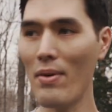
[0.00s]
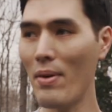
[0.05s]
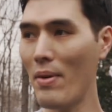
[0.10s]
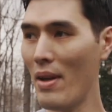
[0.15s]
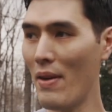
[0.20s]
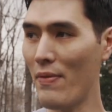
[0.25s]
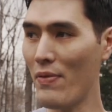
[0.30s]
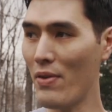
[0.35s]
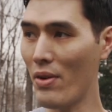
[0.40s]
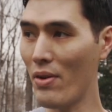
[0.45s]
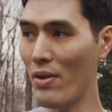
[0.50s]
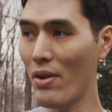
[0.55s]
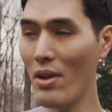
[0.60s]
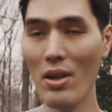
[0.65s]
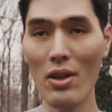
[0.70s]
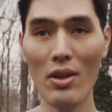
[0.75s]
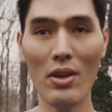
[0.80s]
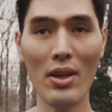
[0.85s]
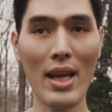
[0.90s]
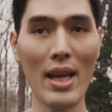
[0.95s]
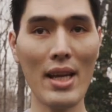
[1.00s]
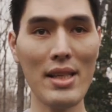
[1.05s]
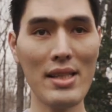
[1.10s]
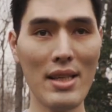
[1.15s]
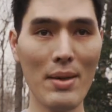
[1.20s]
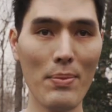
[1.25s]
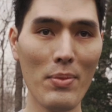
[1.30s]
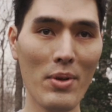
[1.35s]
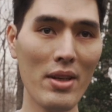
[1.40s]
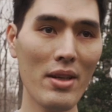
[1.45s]
if you're looking at
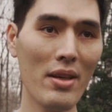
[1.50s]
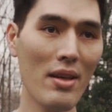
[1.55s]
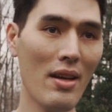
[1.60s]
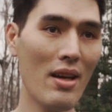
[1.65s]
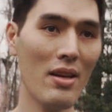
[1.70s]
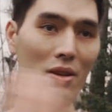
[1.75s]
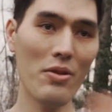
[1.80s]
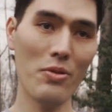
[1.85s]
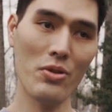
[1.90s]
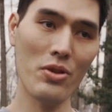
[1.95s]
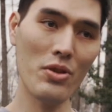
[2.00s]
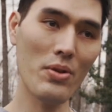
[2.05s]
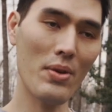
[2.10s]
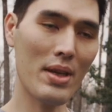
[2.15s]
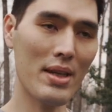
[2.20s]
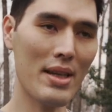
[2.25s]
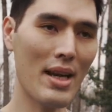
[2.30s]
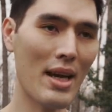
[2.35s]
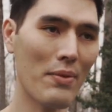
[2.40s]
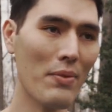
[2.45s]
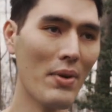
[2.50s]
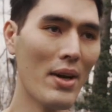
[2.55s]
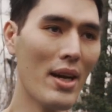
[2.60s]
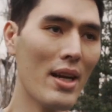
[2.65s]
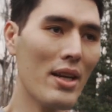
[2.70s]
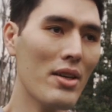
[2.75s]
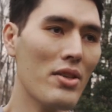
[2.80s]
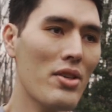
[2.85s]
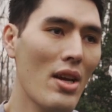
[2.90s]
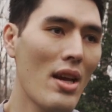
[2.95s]
someone who's shooting down
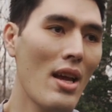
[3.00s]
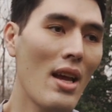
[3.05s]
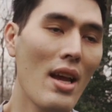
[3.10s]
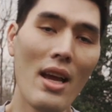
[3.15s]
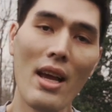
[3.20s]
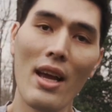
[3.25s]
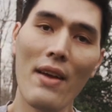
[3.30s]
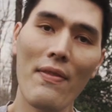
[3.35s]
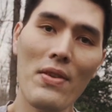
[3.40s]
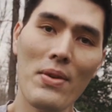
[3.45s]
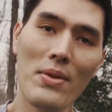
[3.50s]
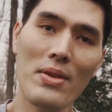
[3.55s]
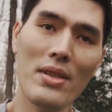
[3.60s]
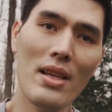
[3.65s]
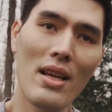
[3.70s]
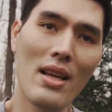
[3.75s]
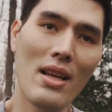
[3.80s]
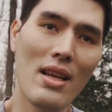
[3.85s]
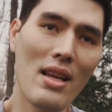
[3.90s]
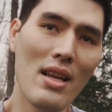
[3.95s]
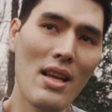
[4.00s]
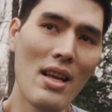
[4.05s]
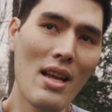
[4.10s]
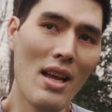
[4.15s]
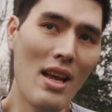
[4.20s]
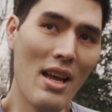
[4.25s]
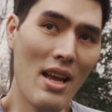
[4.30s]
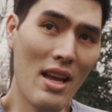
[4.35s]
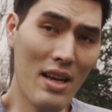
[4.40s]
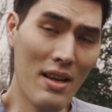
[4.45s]
range, if
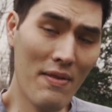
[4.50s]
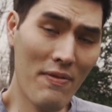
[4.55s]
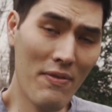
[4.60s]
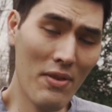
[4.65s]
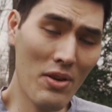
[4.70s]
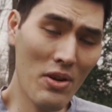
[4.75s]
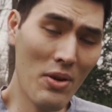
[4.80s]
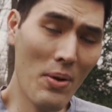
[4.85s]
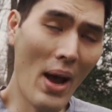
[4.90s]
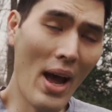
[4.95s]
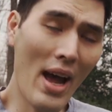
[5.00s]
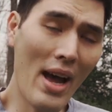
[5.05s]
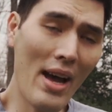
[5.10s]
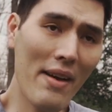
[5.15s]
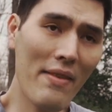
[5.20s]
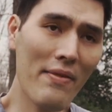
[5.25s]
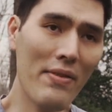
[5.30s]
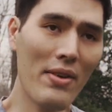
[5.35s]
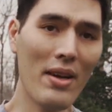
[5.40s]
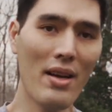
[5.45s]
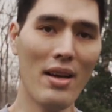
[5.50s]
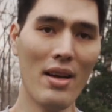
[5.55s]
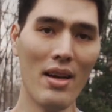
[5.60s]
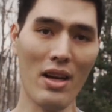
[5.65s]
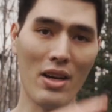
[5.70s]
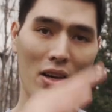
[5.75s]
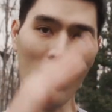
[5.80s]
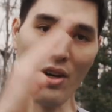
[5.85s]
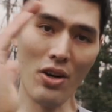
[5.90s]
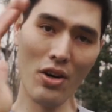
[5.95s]
you have a
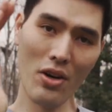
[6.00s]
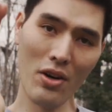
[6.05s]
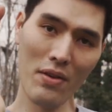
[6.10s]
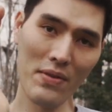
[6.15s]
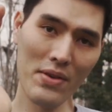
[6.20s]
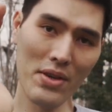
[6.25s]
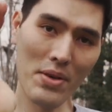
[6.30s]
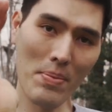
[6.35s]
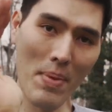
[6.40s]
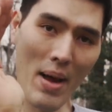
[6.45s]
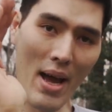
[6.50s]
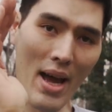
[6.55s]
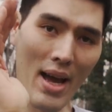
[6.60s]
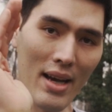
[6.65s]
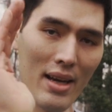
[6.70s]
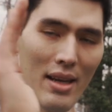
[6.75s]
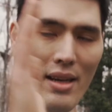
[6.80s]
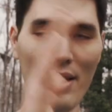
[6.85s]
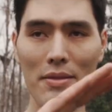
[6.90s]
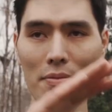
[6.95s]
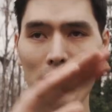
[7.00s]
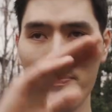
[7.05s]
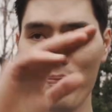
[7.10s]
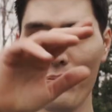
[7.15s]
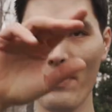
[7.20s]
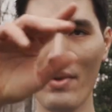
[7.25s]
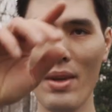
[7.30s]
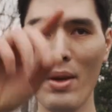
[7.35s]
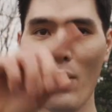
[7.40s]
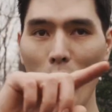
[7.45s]
curve in your back
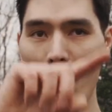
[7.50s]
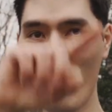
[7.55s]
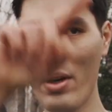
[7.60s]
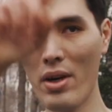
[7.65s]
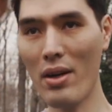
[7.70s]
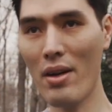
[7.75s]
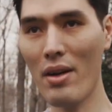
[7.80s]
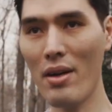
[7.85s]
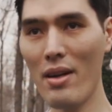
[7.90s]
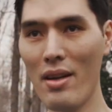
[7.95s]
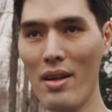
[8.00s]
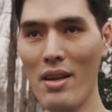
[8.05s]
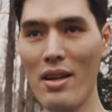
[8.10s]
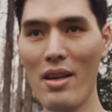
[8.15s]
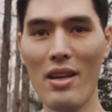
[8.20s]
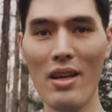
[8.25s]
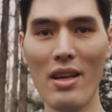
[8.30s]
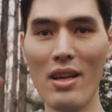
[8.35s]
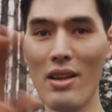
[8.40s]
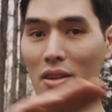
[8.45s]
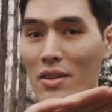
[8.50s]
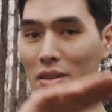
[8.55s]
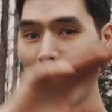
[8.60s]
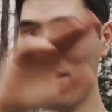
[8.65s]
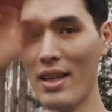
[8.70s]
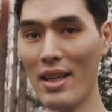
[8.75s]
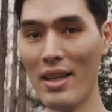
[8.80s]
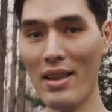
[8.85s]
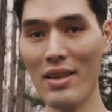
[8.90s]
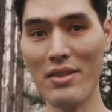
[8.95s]
where it looks
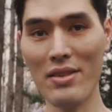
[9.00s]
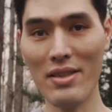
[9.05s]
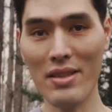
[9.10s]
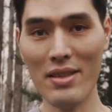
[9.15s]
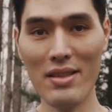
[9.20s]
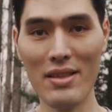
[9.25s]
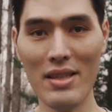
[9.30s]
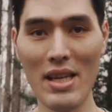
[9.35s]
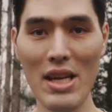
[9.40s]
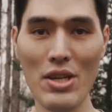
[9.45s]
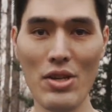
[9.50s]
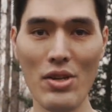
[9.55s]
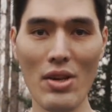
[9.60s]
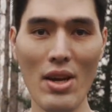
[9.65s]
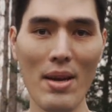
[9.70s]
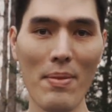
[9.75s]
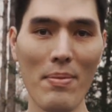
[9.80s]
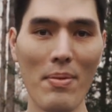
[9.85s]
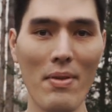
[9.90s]
like there's a C shape